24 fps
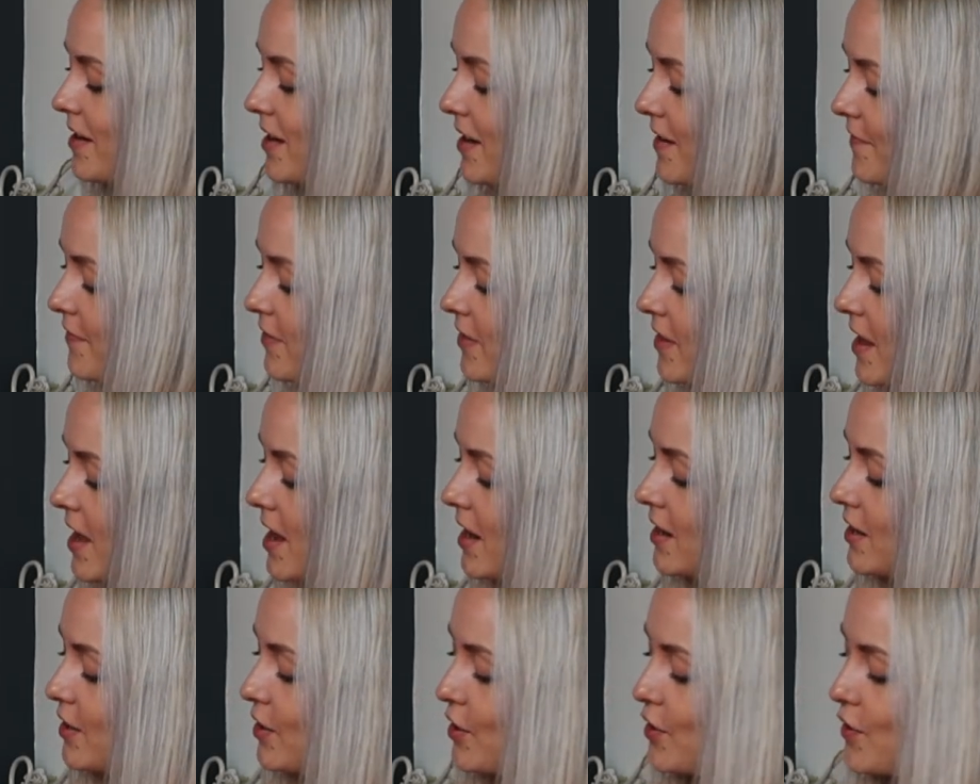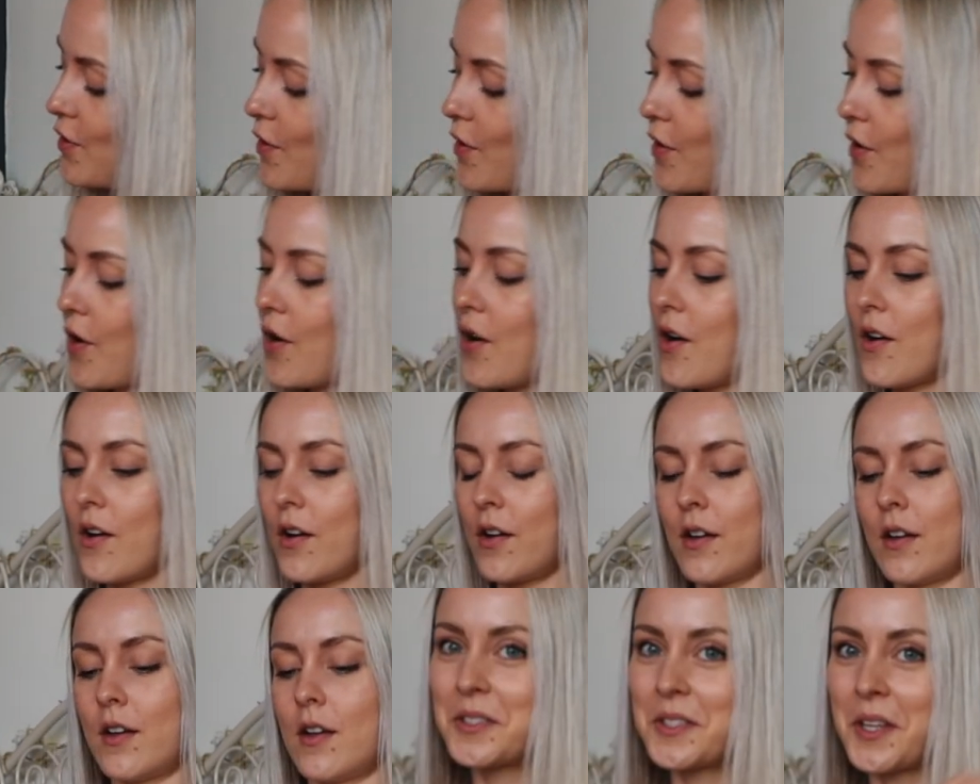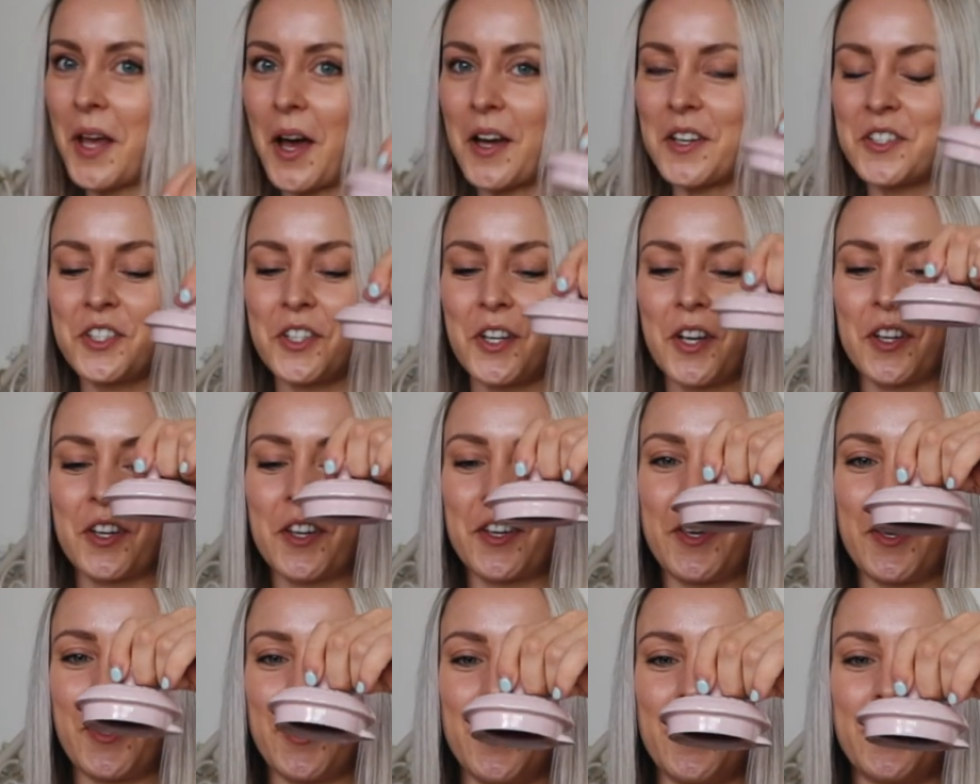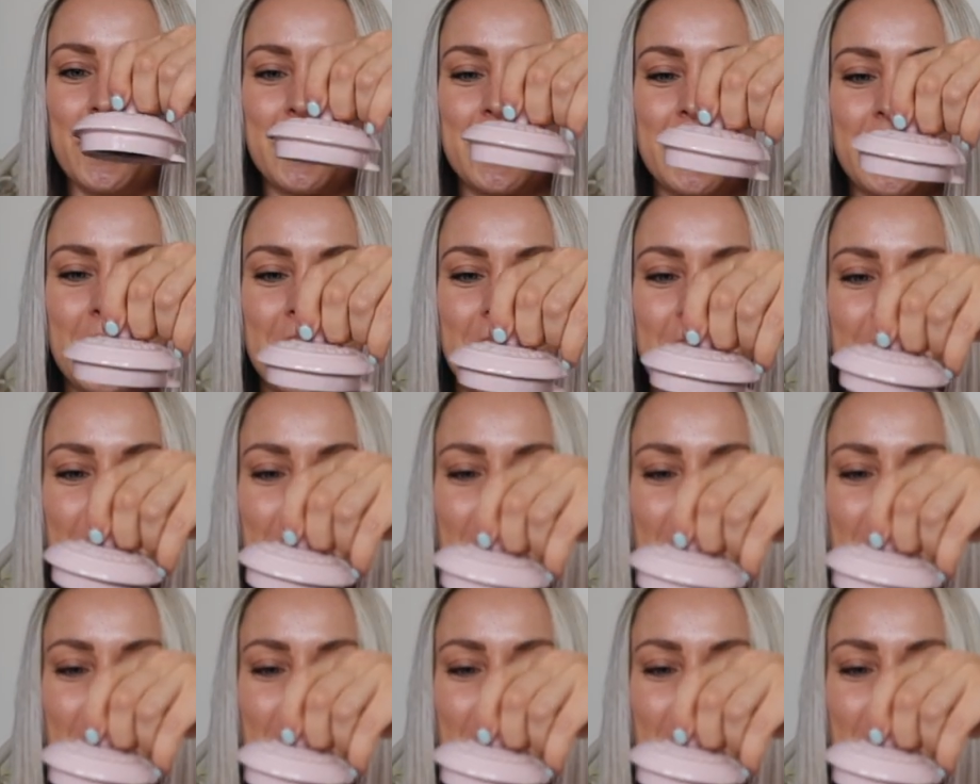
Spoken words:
I've then got such a cute